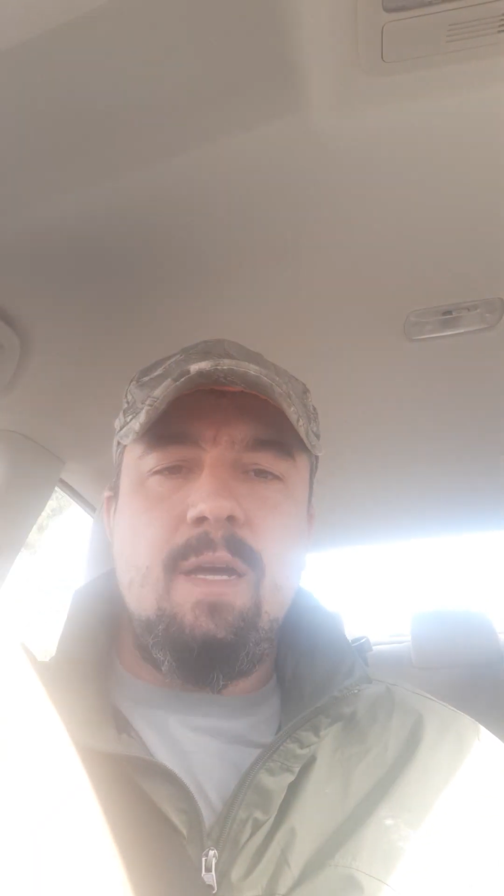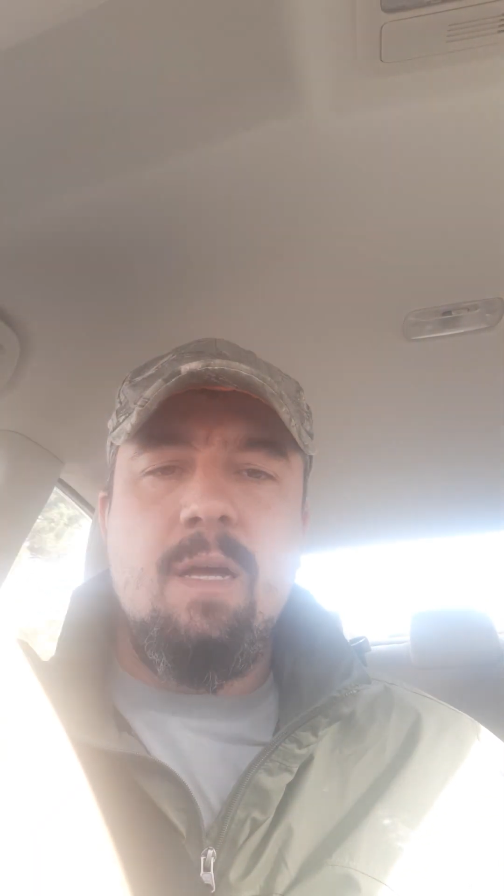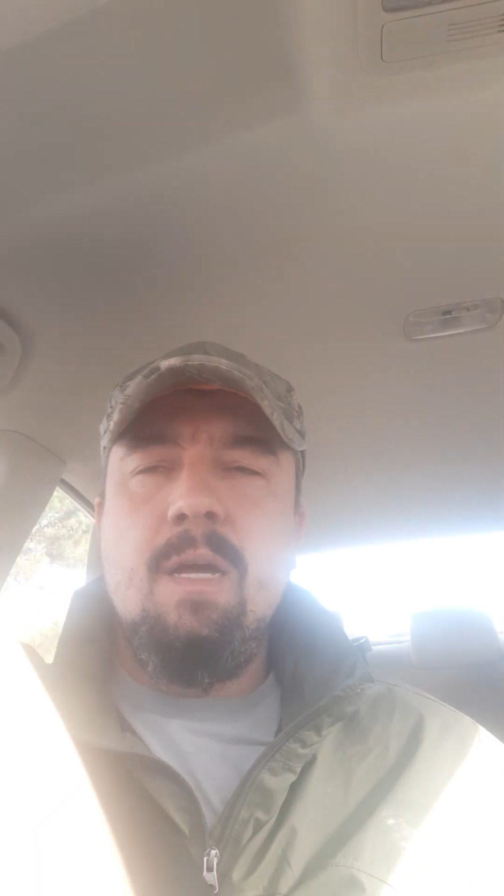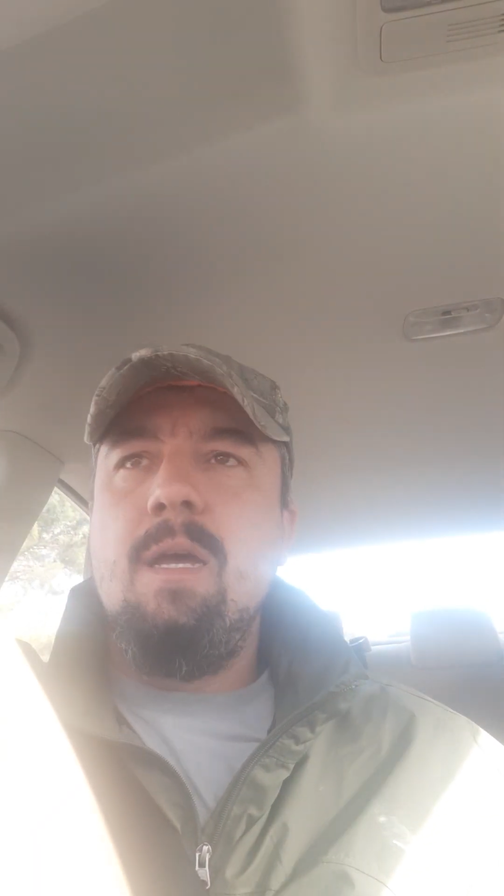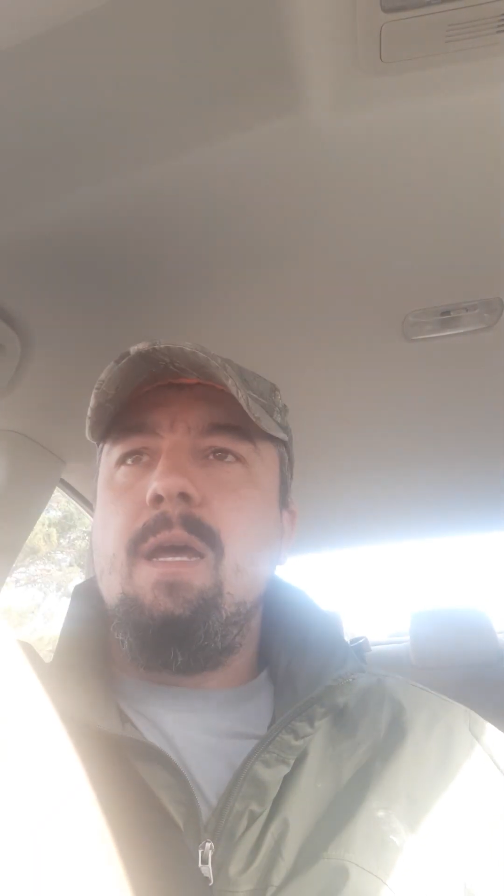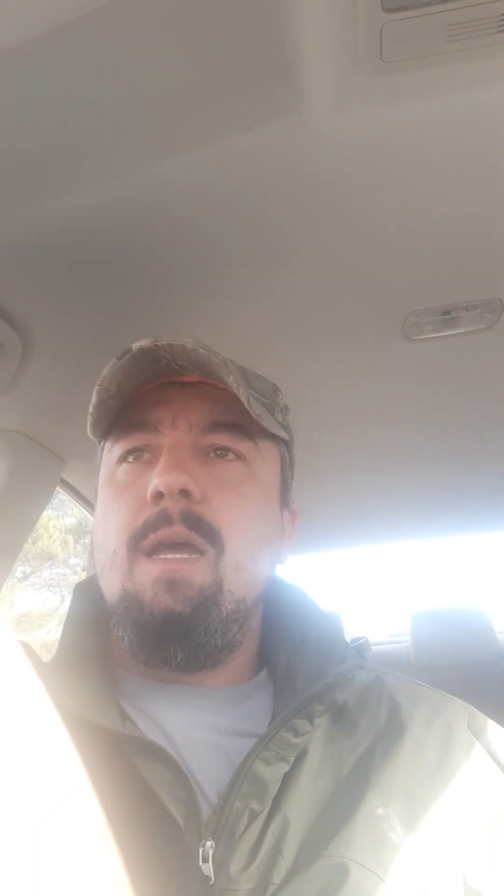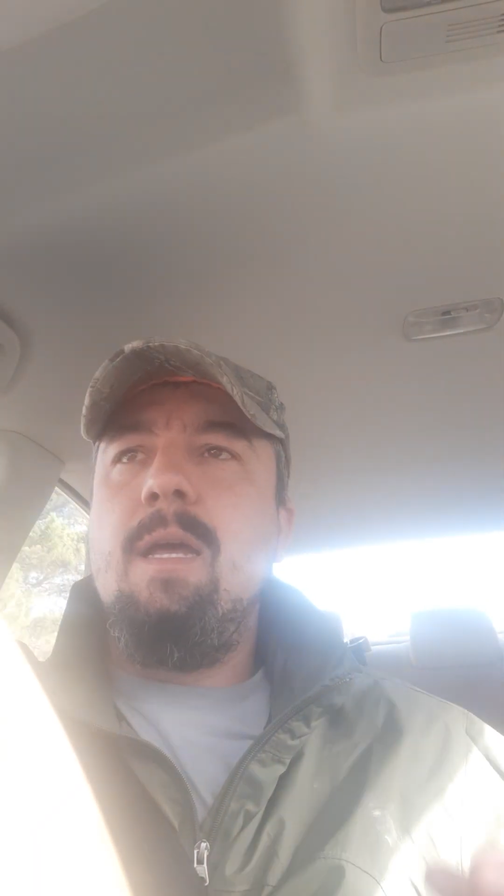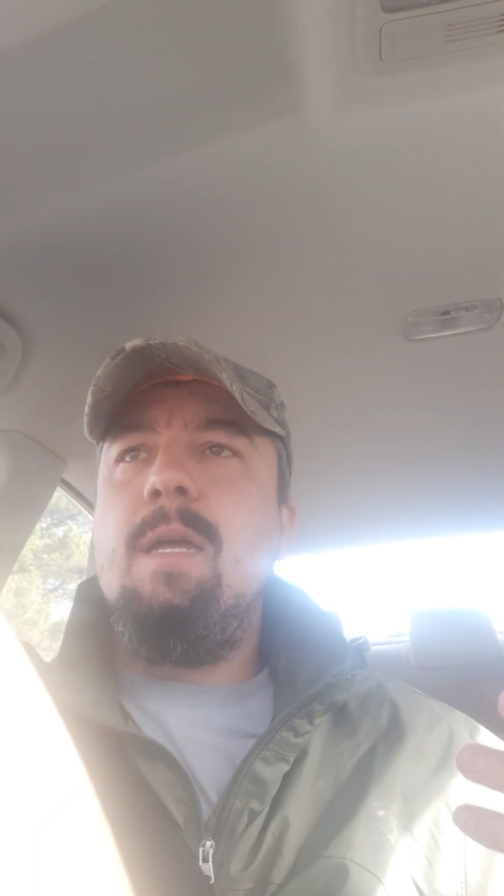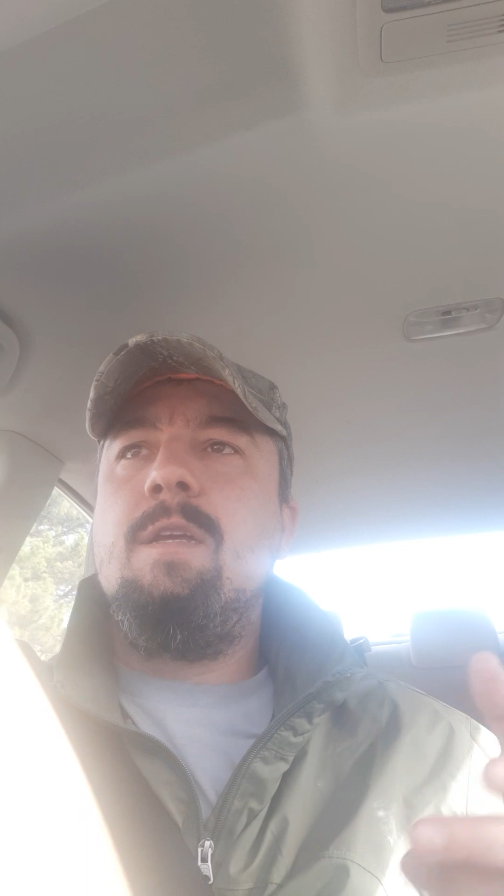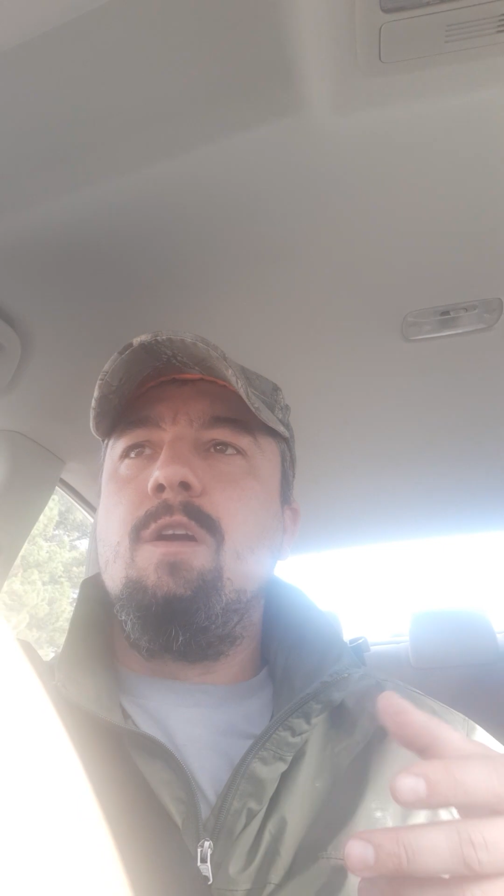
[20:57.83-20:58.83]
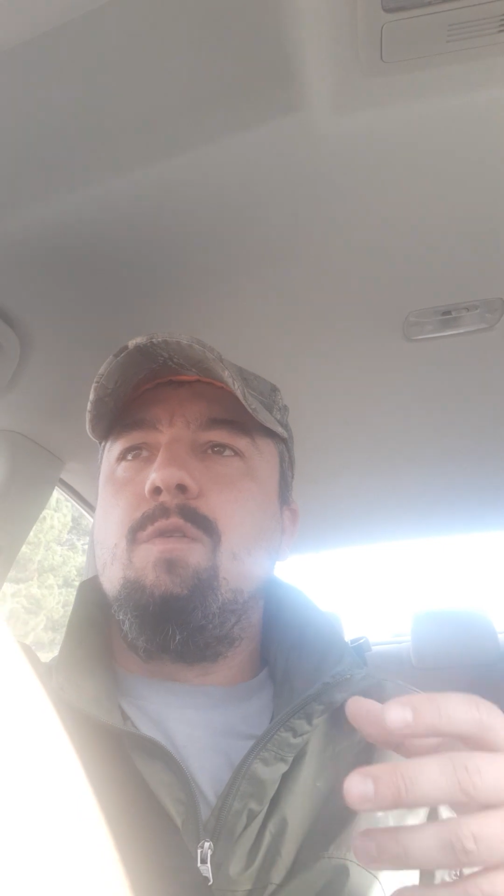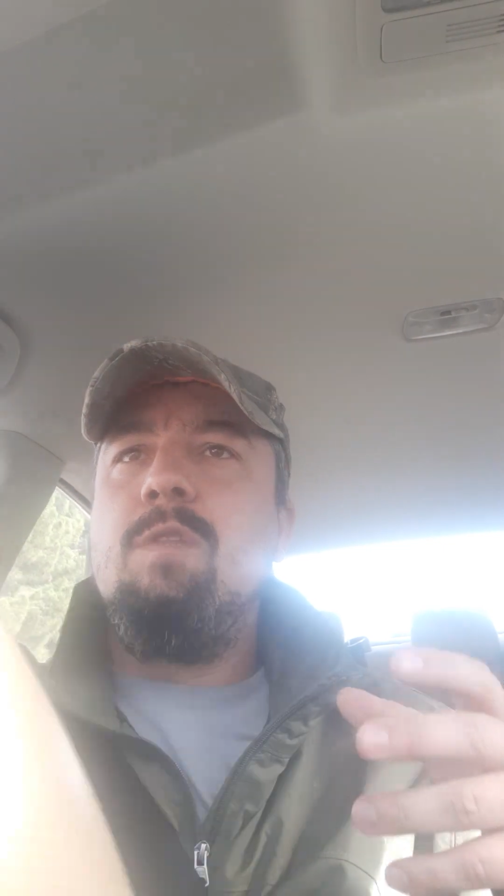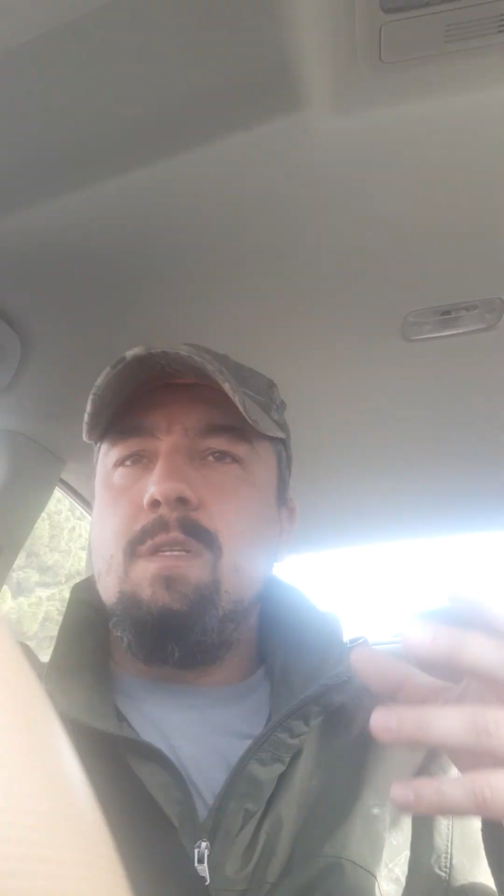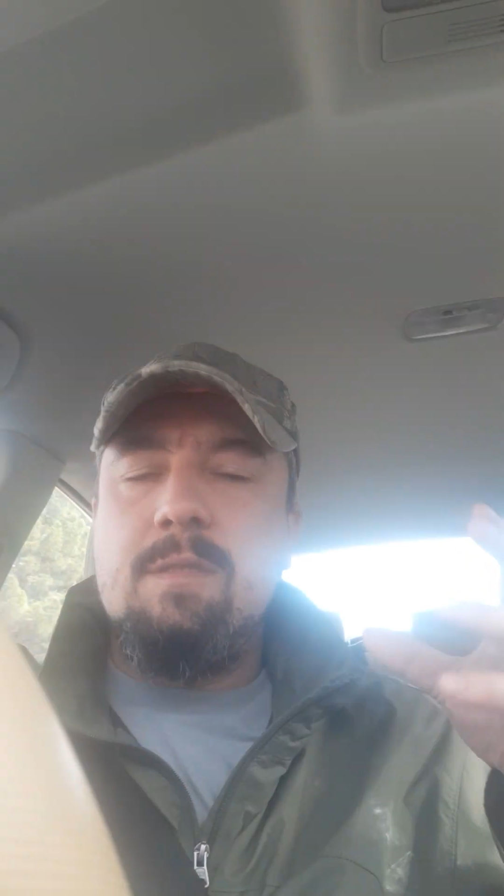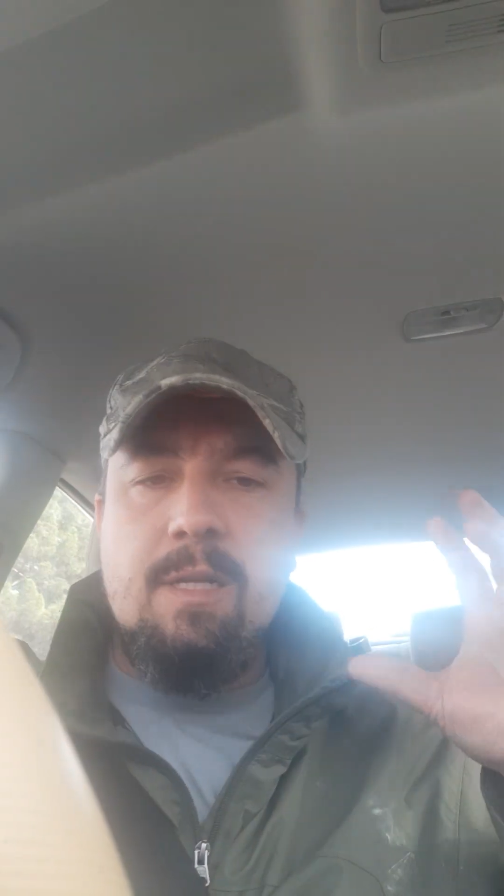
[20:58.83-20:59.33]

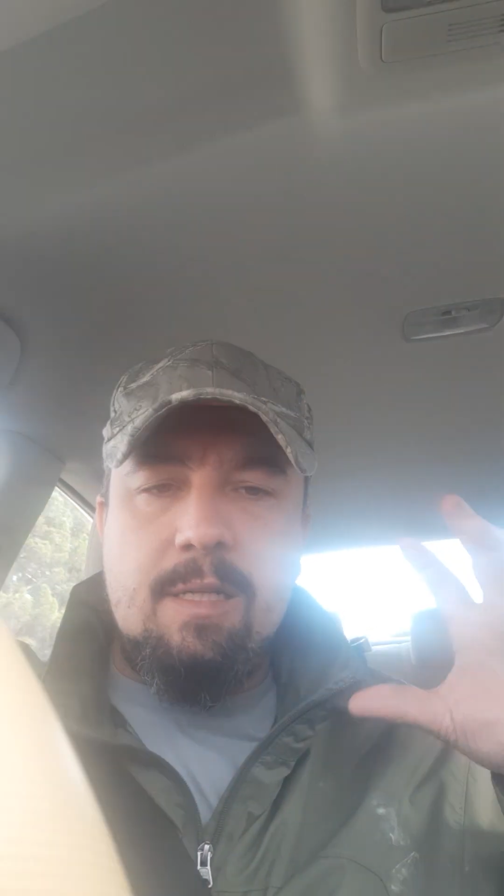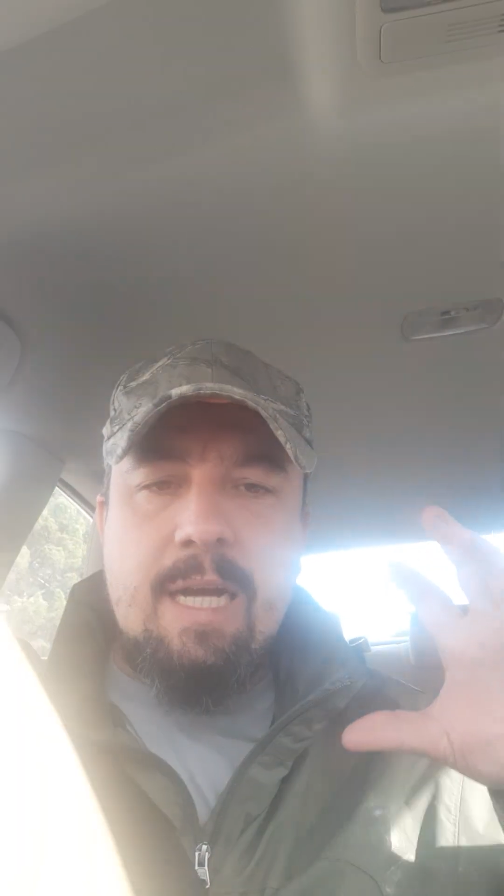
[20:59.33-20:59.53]
The